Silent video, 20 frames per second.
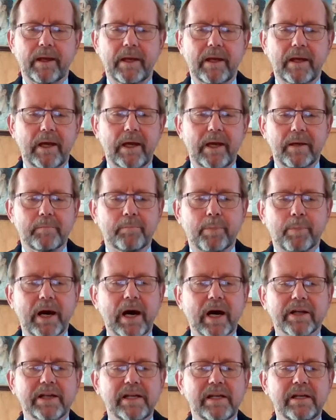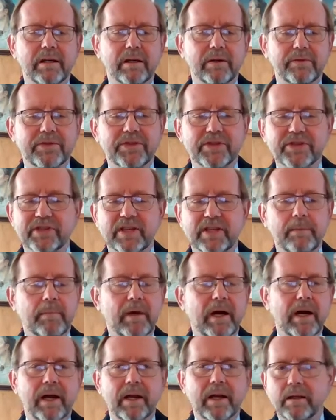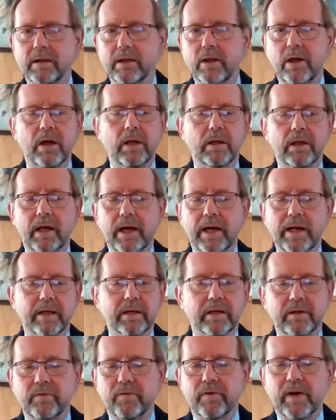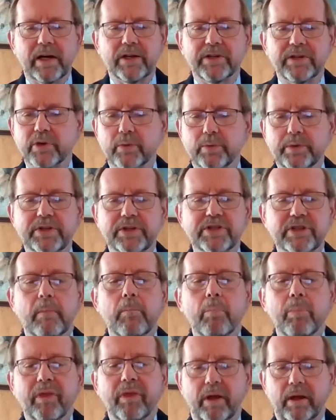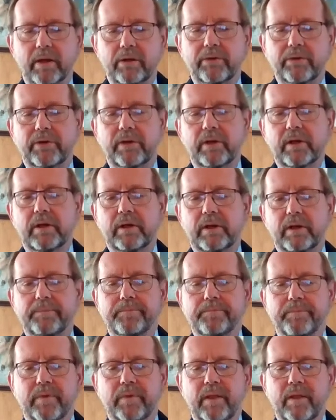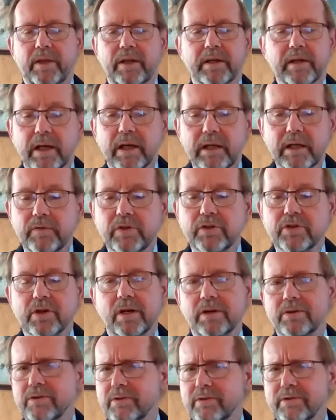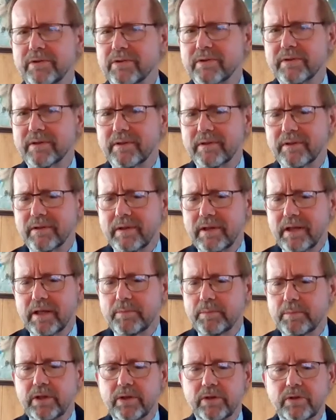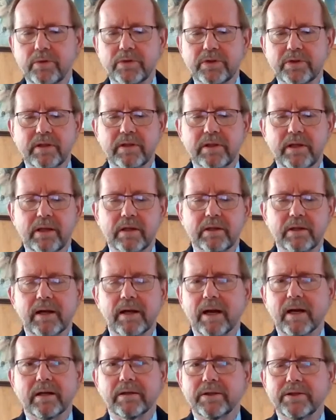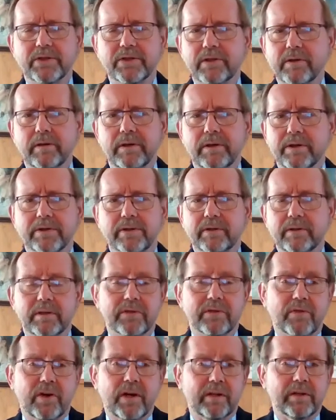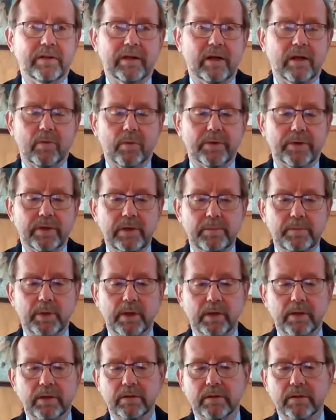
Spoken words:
A body of semi-law-like advisory somethings that not even judges can be induced to take entirely seriously is frankly not worth keeping.